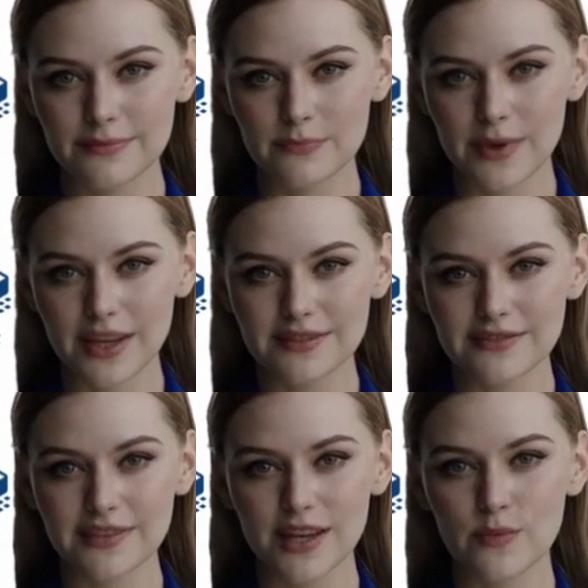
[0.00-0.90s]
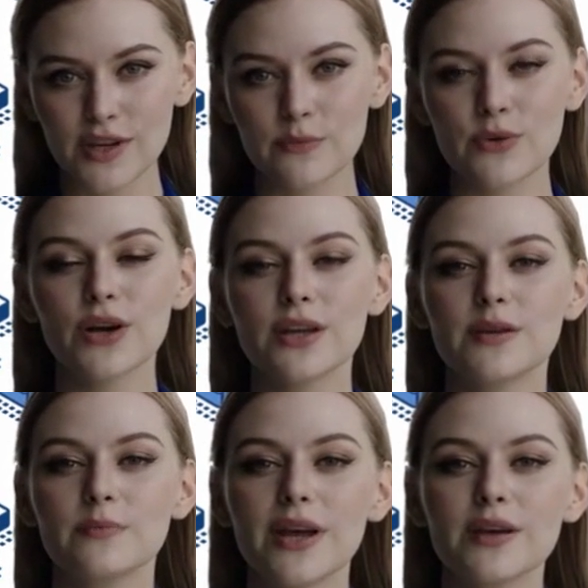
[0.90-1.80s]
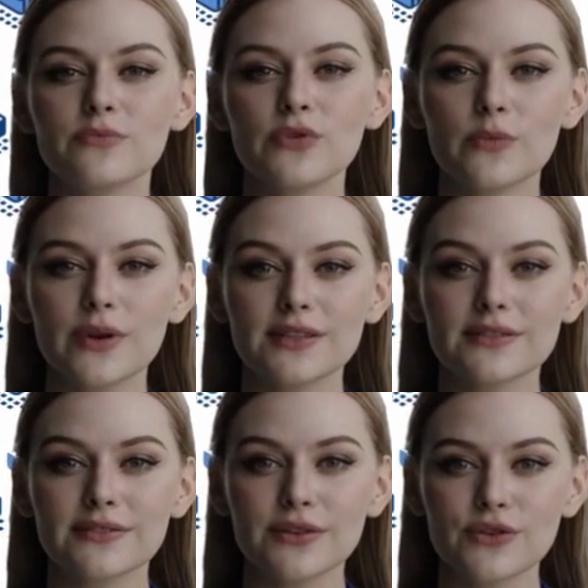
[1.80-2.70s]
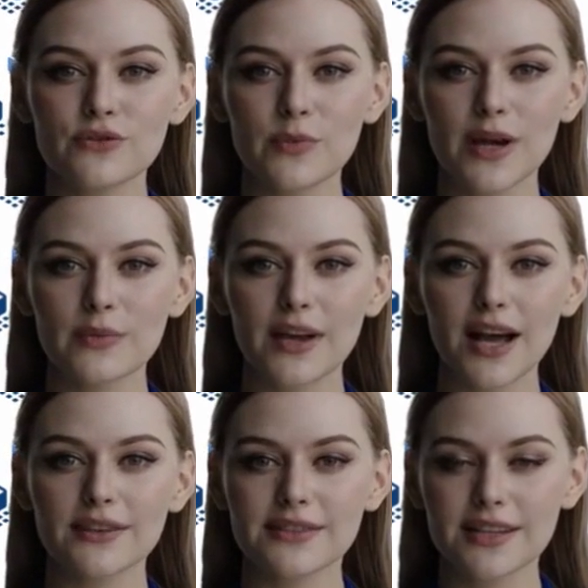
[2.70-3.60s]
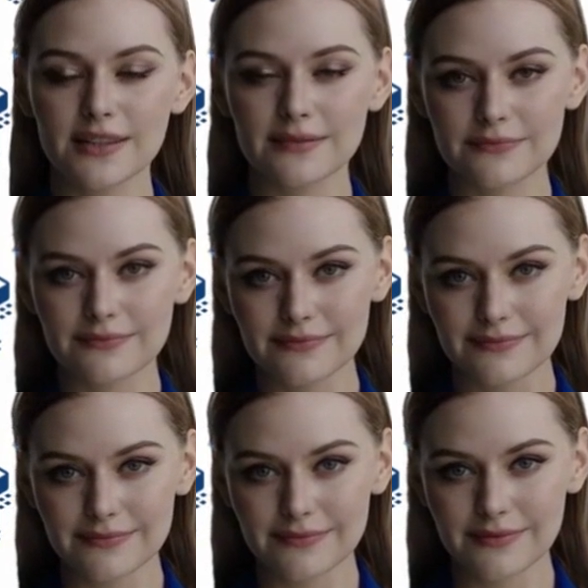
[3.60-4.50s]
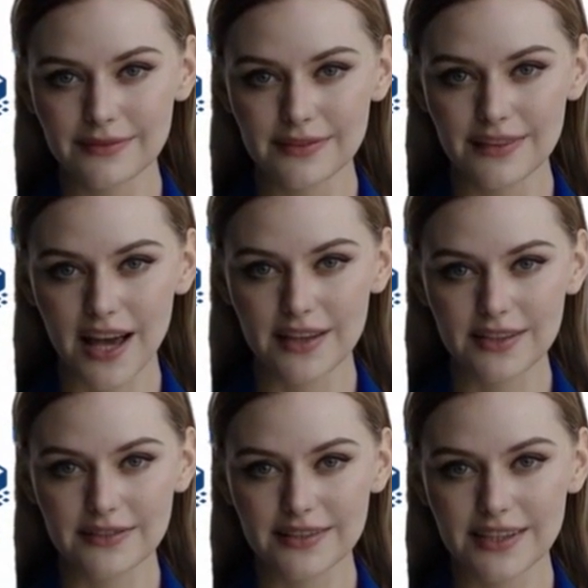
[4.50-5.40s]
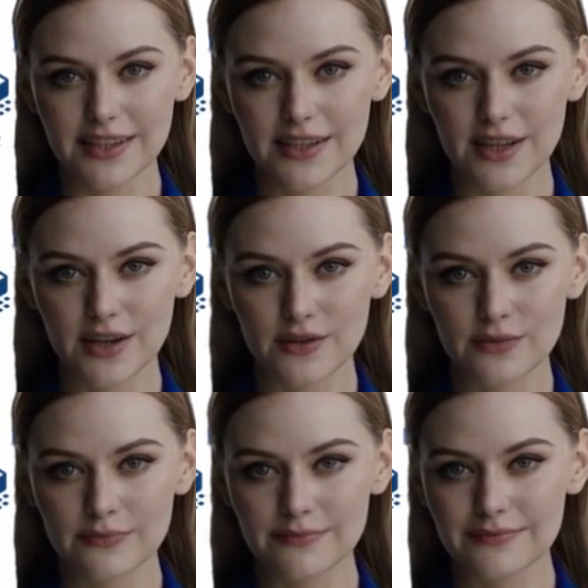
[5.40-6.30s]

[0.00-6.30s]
But isn't that what a blogging platform is, you may be asking? Technically, no.